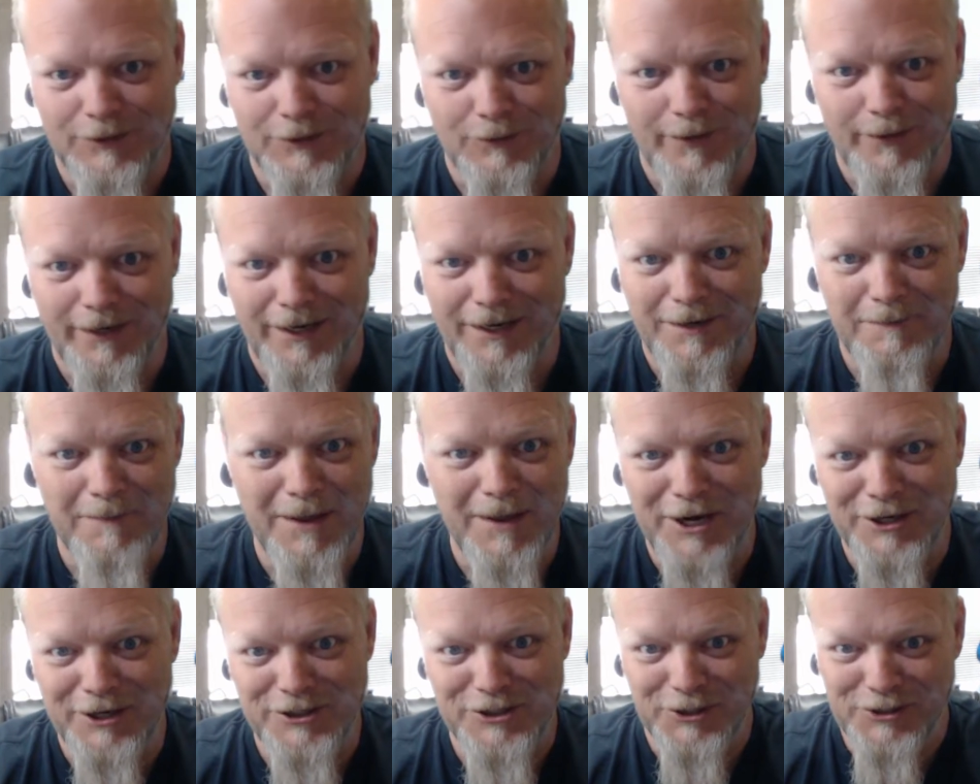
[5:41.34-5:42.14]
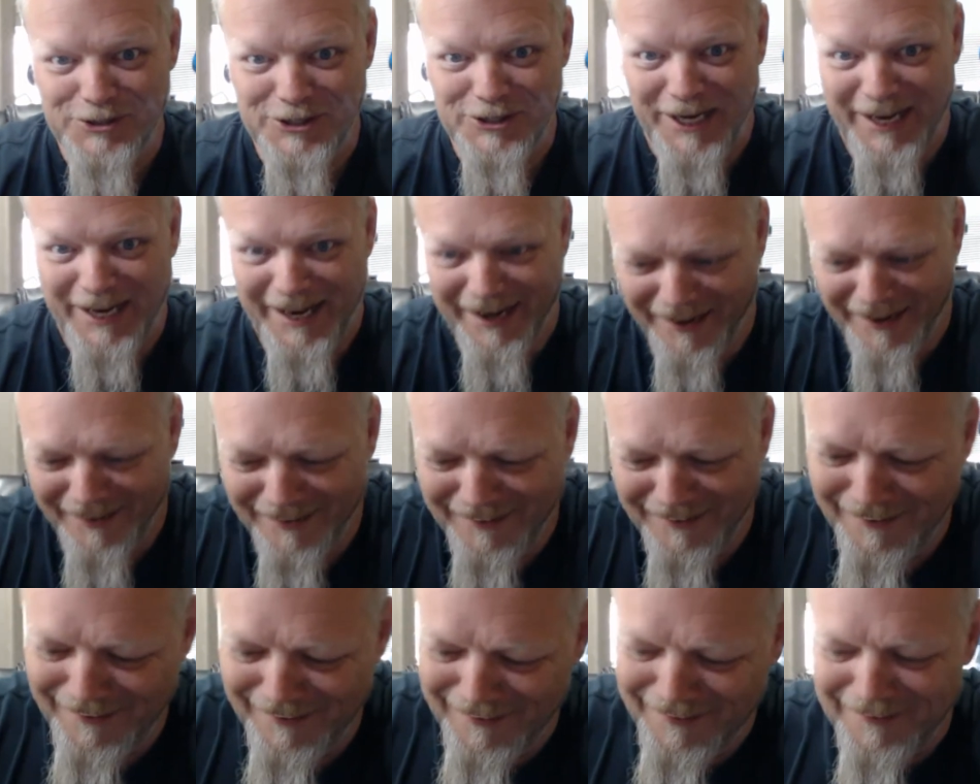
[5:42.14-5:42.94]
Going into miniatures again,
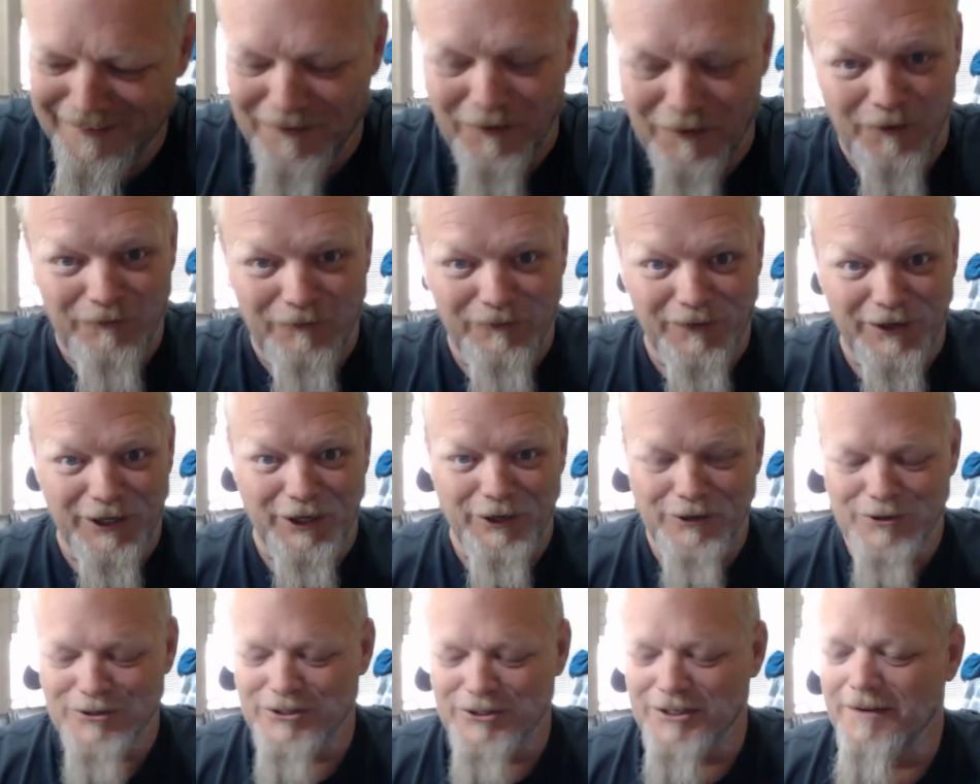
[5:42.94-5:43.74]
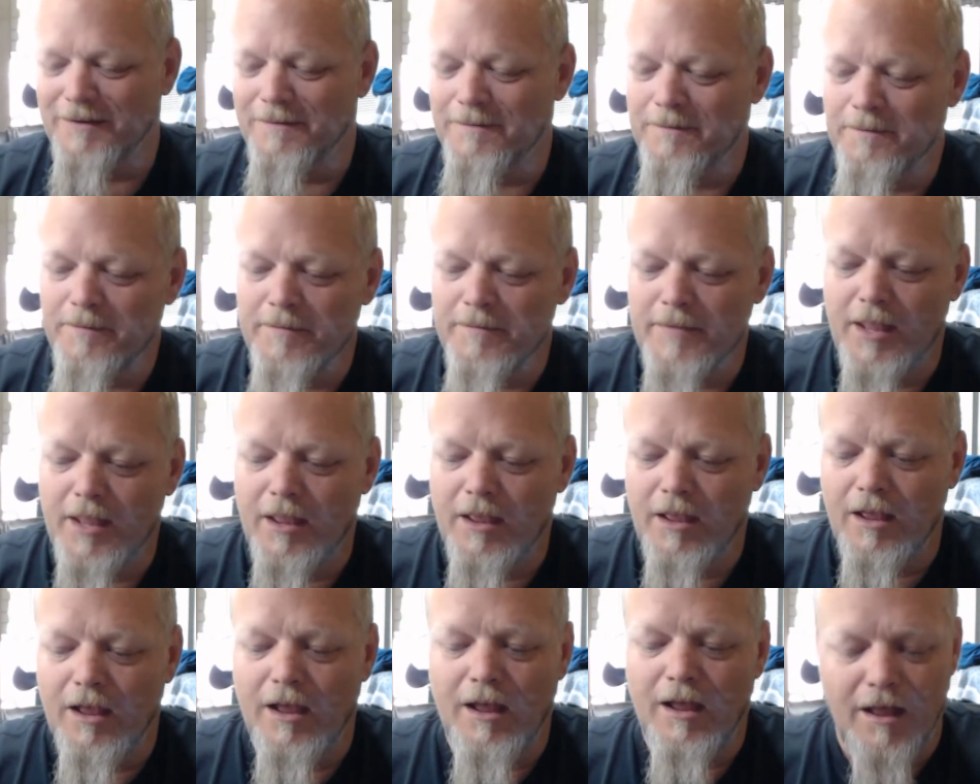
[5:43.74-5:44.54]
or figures.
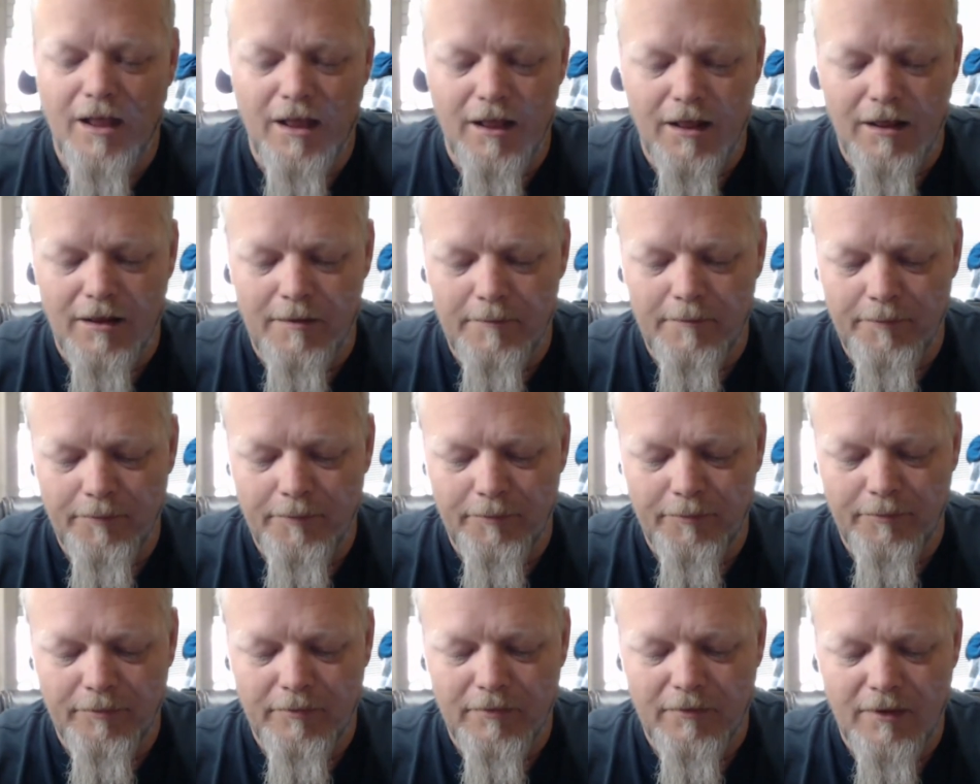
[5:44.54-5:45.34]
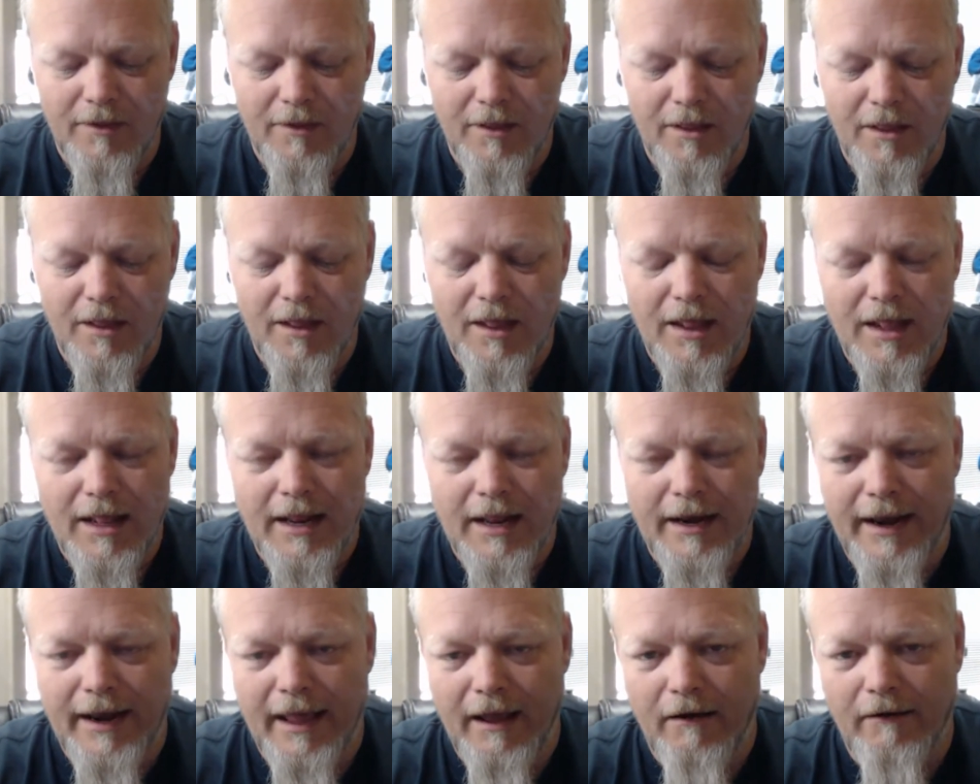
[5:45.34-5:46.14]
Um,
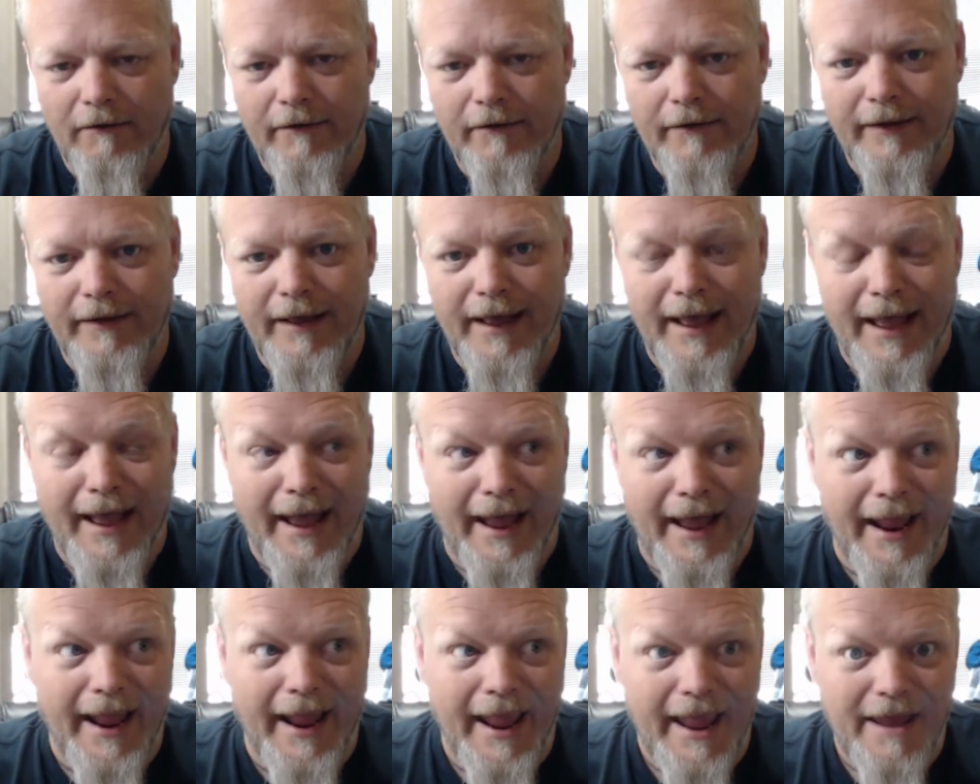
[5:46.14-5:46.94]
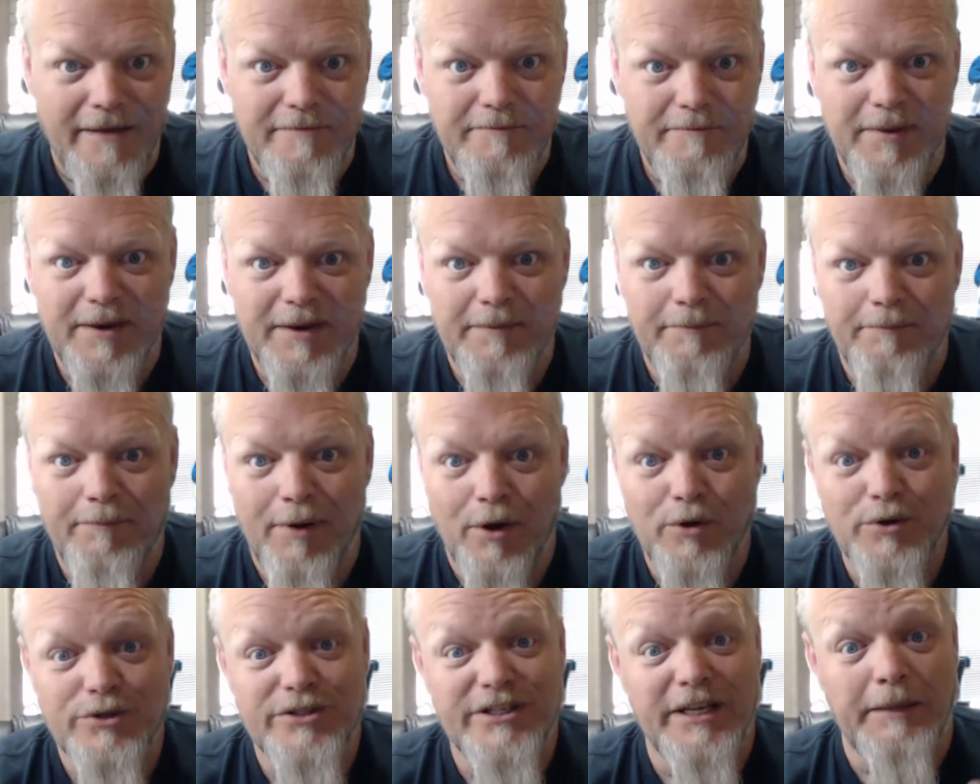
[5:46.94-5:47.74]
Now, I have been
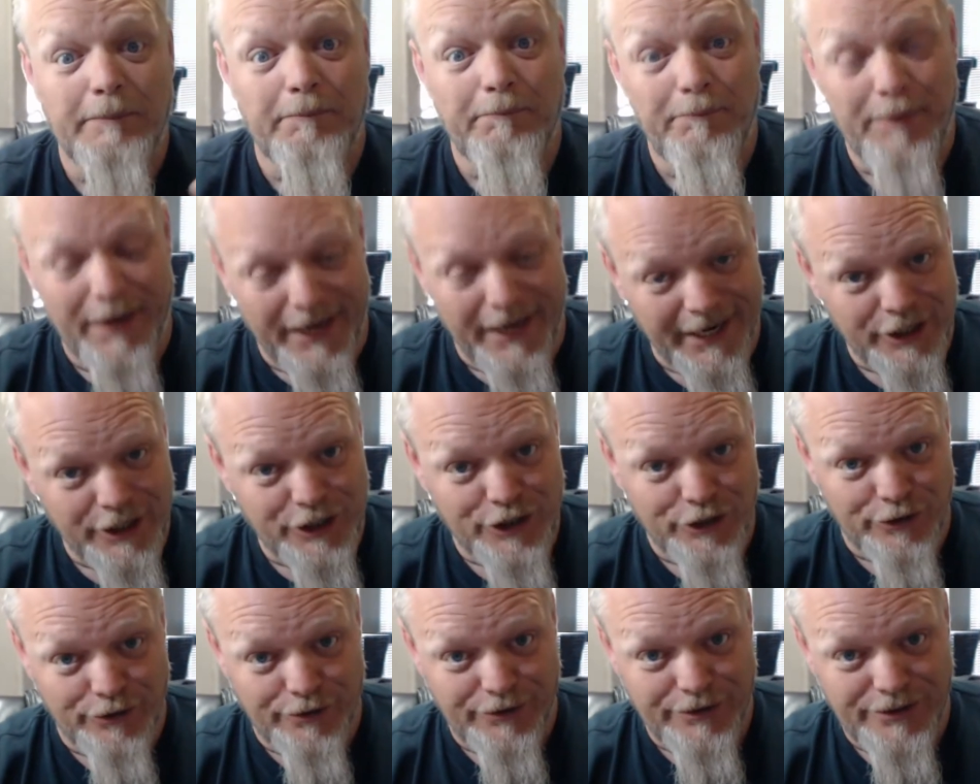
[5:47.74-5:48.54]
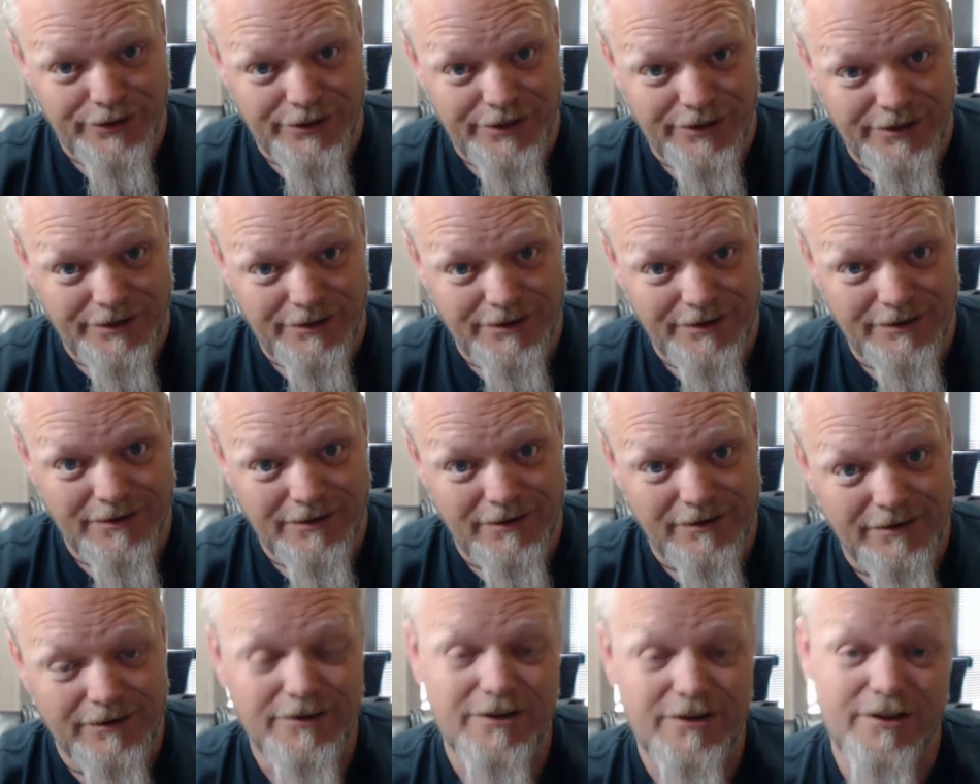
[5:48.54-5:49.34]
posting pictures
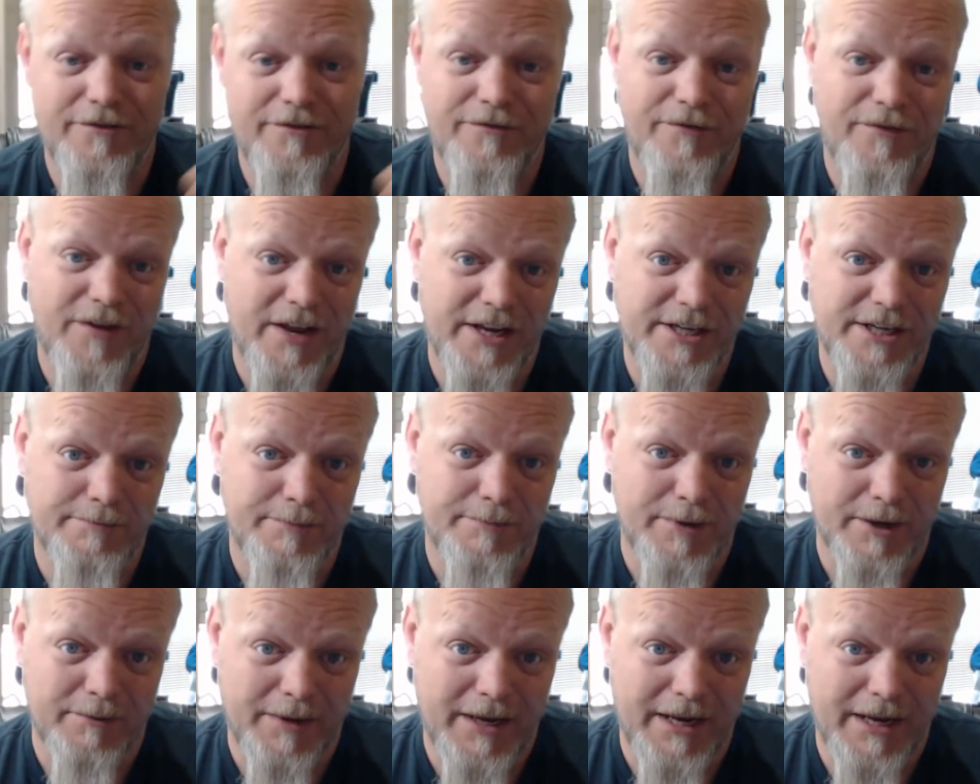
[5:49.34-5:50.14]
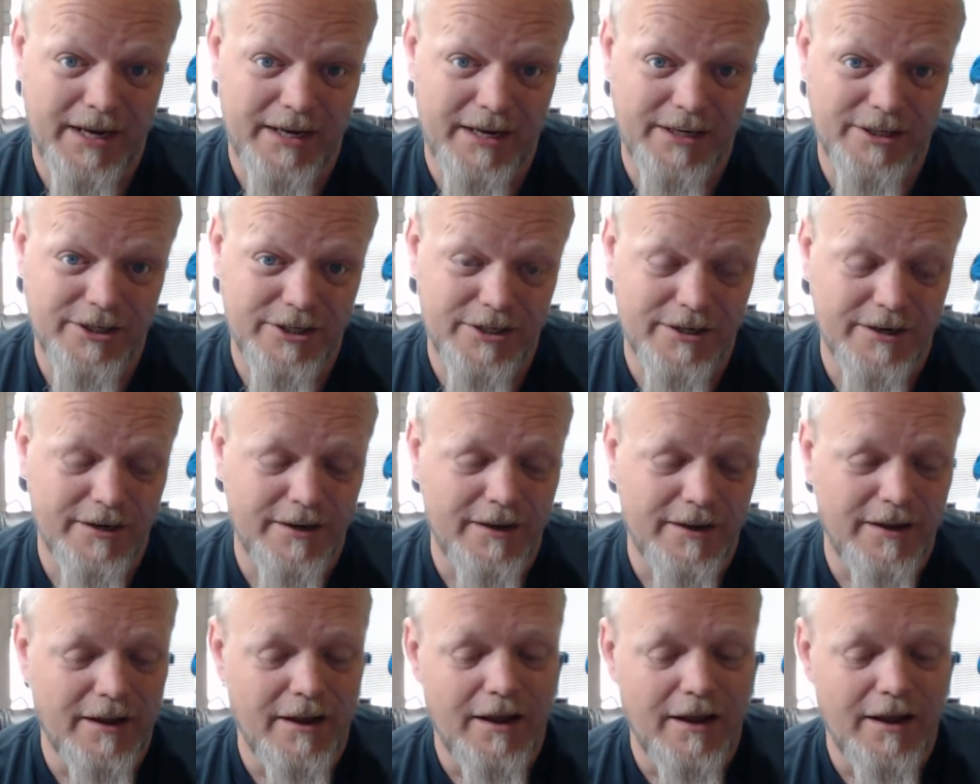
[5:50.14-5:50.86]
to the Facebook page,